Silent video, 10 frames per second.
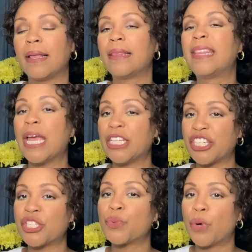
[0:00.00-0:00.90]
They
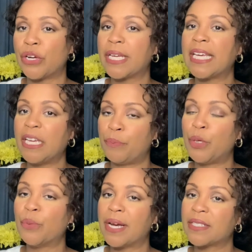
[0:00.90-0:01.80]
just want to keep
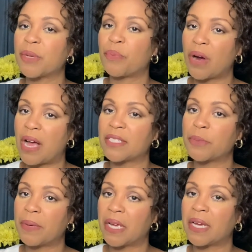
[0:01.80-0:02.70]
you as a
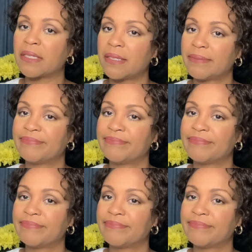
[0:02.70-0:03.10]
prospect.